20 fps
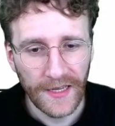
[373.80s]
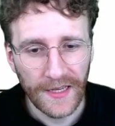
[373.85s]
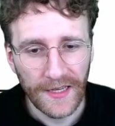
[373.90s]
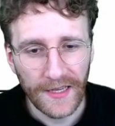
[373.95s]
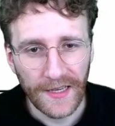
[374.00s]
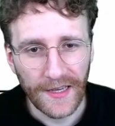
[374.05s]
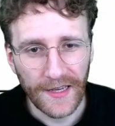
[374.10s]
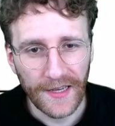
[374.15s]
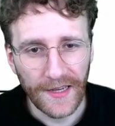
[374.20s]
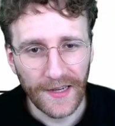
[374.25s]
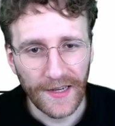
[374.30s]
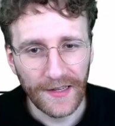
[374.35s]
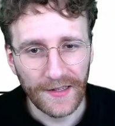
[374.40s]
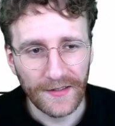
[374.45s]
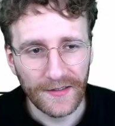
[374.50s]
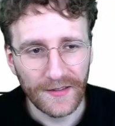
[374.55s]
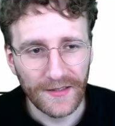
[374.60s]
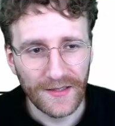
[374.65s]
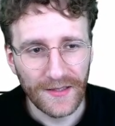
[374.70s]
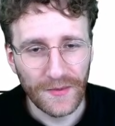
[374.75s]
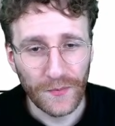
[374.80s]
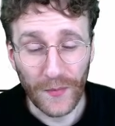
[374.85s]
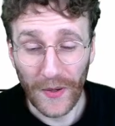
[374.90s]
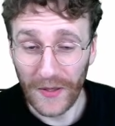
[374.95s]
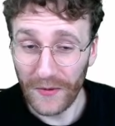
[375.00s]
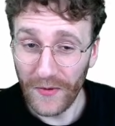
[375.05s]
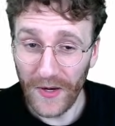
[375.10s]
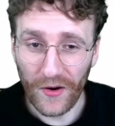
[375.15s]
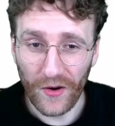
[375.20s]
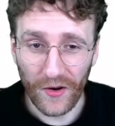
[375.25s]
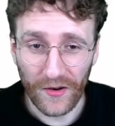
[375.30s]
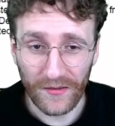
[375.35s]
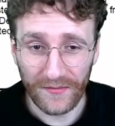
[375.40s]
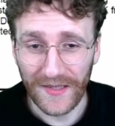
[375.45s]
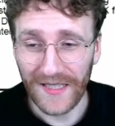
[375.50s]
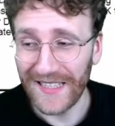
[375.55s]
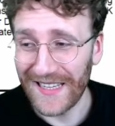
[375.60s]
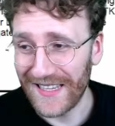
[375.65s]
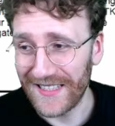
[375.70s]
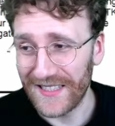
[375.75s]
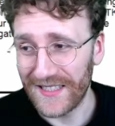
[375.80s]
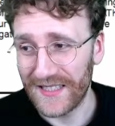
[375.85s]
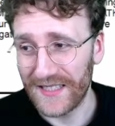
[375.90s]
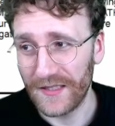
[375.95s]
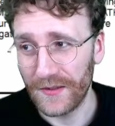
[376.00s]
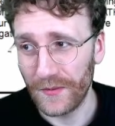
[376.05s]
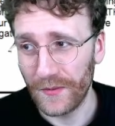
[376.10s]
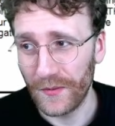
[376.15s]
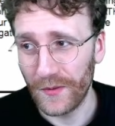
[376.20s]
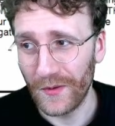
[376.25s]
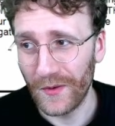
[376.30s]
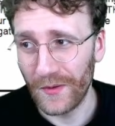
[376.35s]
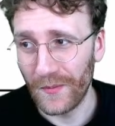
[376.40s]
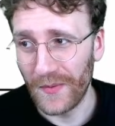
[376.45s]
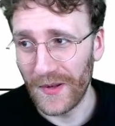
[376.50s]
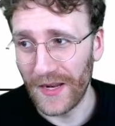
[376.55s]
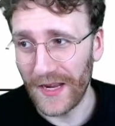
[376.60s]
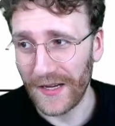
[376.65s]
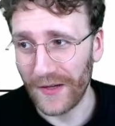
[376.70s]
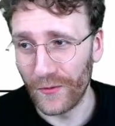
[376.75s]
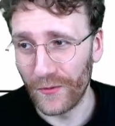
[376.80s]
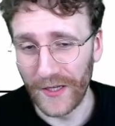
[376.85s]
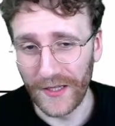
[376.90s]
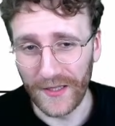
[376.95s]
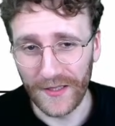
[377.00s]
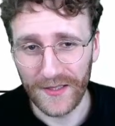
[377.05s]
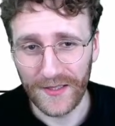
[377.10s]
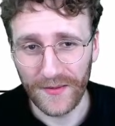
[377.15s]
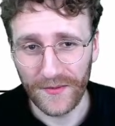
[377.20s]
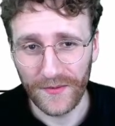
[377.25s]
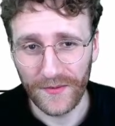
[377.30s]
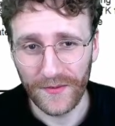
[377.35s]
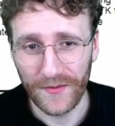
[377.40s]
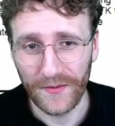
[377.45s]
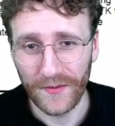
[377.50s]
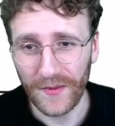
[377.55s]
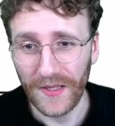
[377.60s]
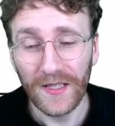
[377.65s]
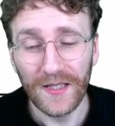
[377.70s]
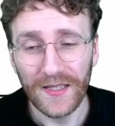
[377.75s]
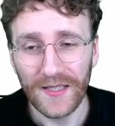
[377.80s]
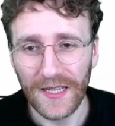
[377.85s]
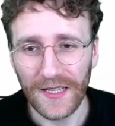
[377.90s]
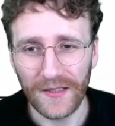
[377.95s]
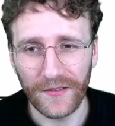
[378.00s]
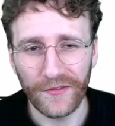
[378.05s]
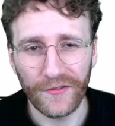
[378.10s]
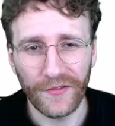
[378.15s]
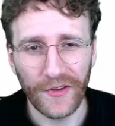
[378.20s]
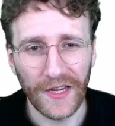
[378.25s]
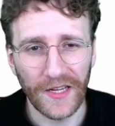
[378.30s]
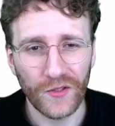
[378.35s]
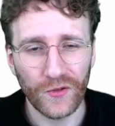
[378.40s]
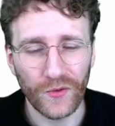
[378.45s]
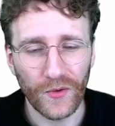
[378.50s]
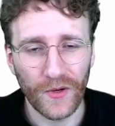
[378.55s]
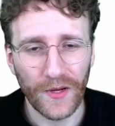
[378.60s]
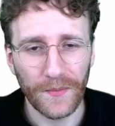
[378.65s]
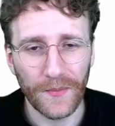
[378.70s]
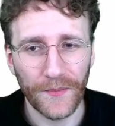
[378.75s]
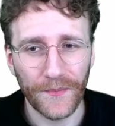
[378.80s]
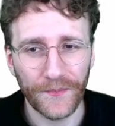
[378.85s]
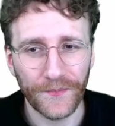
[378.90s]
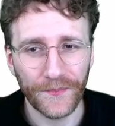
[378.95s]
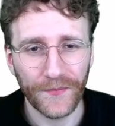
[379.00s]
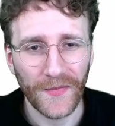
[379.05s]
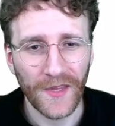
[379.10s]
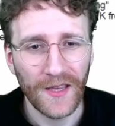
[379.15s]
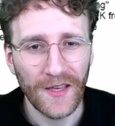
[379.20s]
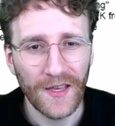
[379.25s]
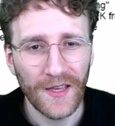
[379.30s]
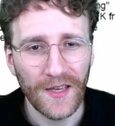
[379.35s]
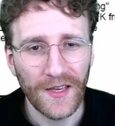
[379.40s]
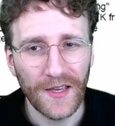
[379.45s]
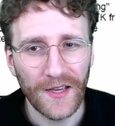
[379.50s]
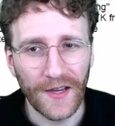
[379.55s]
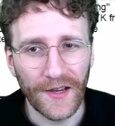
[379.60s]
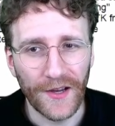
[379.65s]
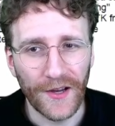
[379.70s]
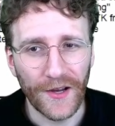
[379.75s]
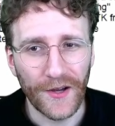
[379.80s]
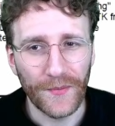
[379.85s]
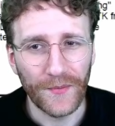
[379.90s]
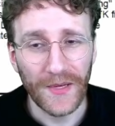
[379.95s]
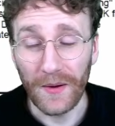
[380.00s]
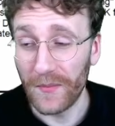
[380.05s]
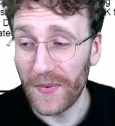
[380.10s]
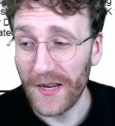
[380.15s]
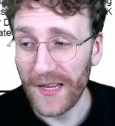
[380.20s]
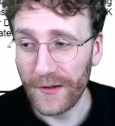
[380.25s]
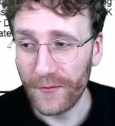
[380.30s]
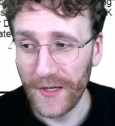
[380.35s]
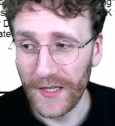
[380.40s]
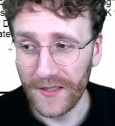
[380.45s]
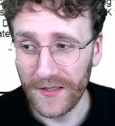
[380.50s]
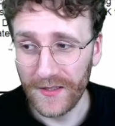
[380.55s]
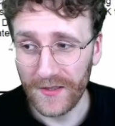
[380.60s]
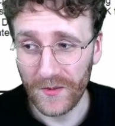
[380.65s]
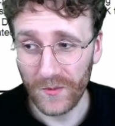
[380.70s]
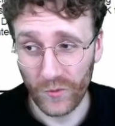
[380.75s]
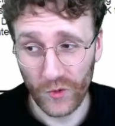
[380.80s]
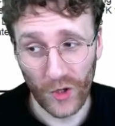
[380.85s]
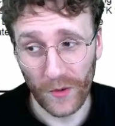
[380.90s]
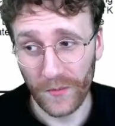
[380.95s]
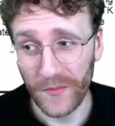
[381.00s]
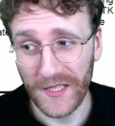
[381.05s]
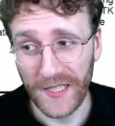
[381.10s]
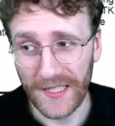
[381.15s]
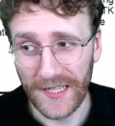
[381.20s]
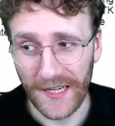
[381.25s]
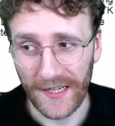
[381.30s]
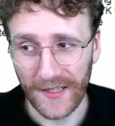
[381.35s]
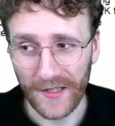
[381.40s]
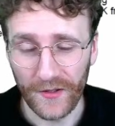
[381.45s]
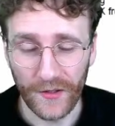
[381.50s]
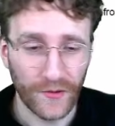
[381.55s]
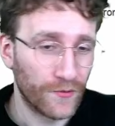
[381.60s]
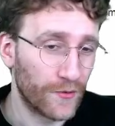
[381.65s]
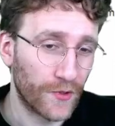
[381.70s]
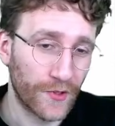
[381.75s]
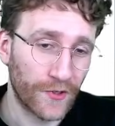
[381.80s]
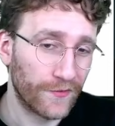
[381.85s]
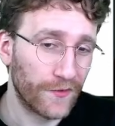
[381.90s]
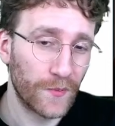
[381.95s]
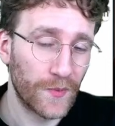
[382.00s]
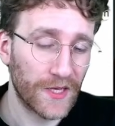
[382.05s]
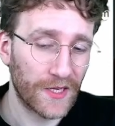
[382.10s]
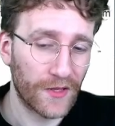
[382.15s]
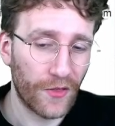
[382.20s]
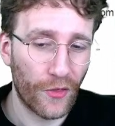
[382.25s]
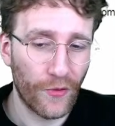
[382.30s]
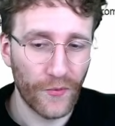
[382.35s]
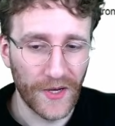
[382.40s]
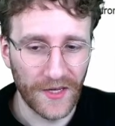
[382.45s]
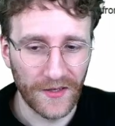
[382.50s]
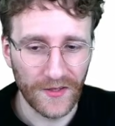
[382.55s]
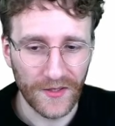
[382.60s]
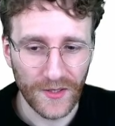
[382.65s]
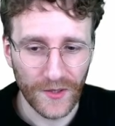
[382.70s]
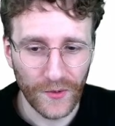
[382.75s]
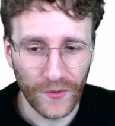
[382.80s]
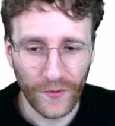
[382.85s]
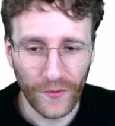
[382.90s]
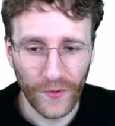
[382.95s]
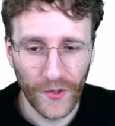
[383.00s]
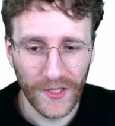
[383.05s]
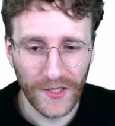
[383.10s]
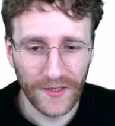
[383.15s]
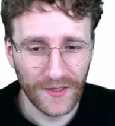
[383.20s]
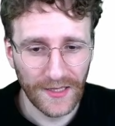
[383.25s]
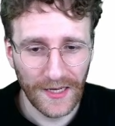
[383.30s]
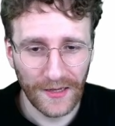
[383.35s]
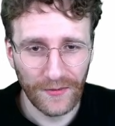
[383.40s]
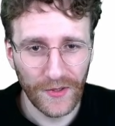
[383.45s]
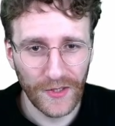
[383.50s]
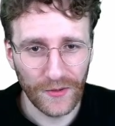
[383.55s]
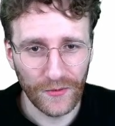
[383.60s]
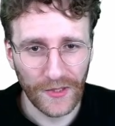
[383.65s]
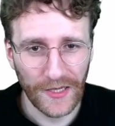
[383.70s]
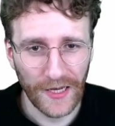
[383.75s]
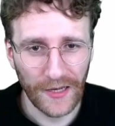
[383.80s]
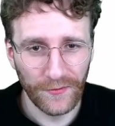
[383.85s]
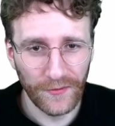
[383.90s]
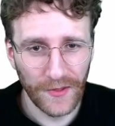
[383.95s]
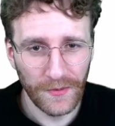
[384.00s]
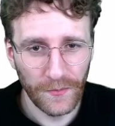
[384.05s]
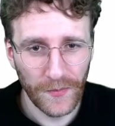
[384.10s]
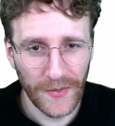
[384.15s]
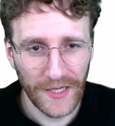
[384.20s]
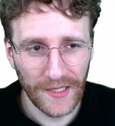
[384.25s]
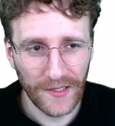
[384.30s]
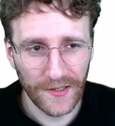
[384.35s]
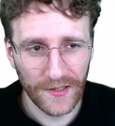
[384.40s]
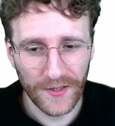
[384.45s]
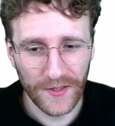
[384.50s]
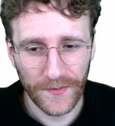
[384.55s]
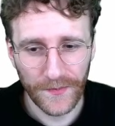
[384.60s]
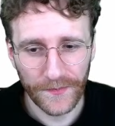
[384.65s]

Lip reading: But we are against Black Wings. They set a fake trap. Yeah, Black Wings, top tier deck. One of the big 3. So what can we do? Can we beat it?